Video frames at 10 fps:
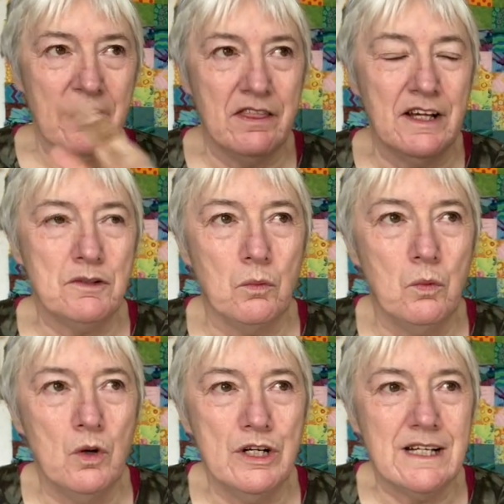that
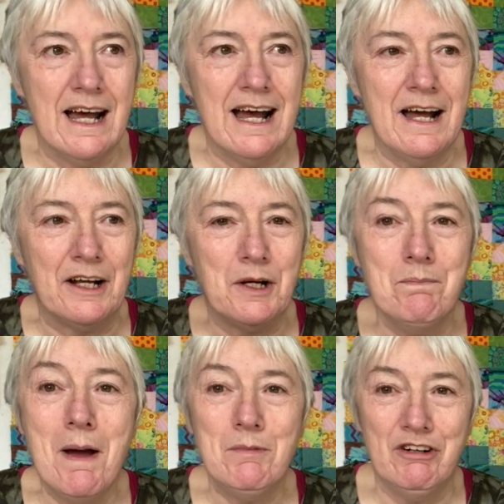would
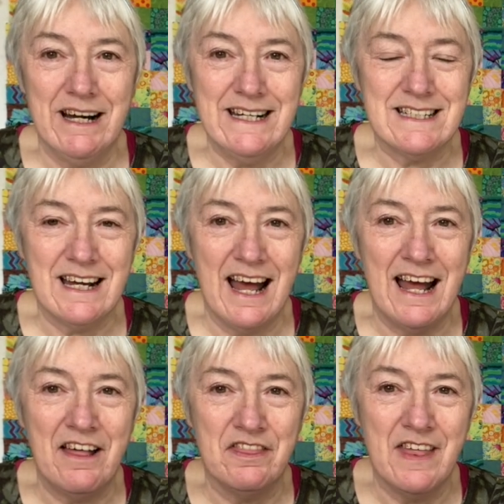commemorate
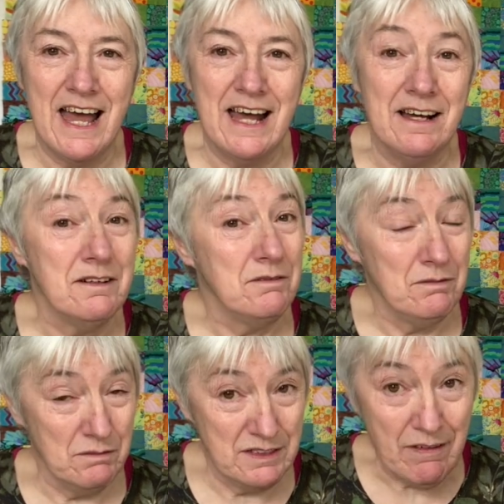their
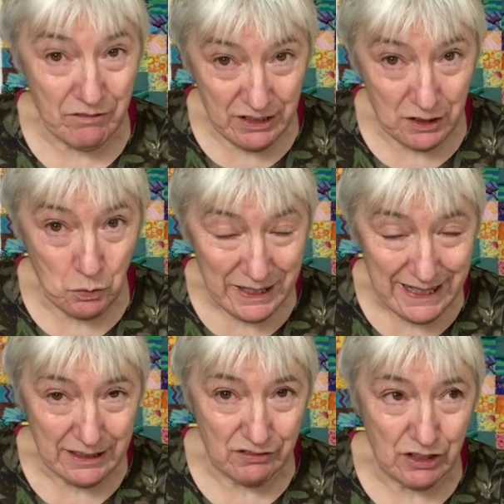70th wedding
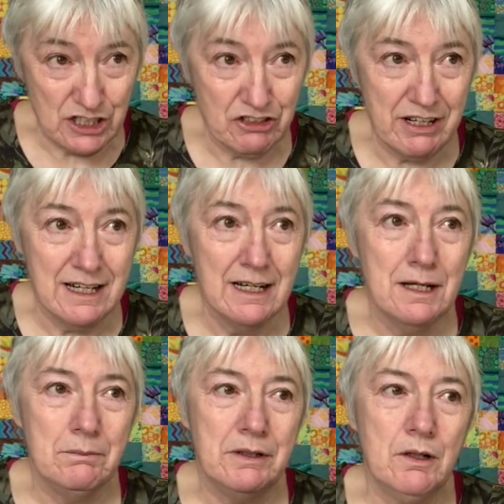anniversary,
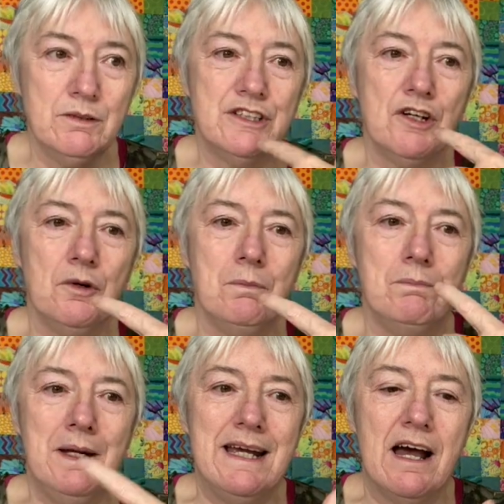but also
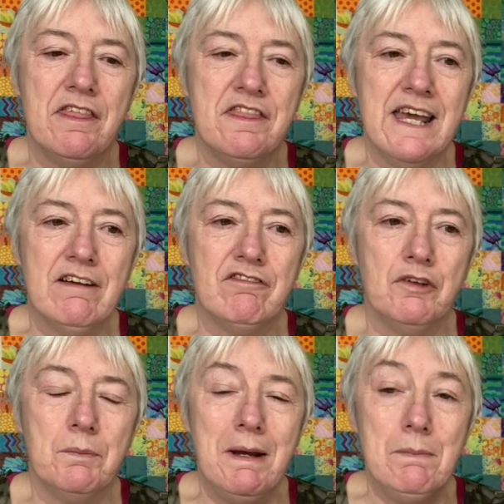be a thing for
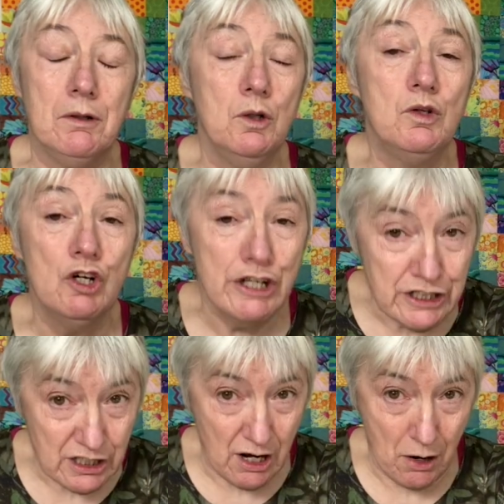the people who
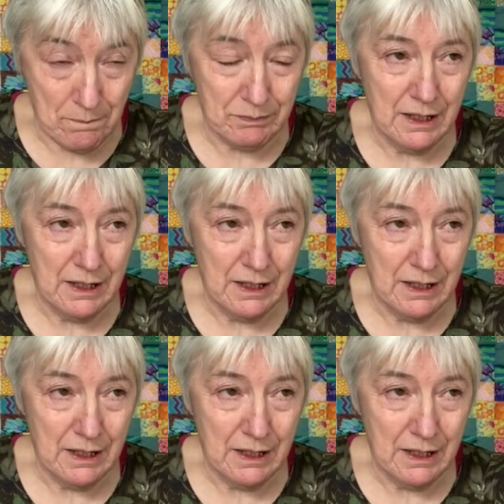couldn't come.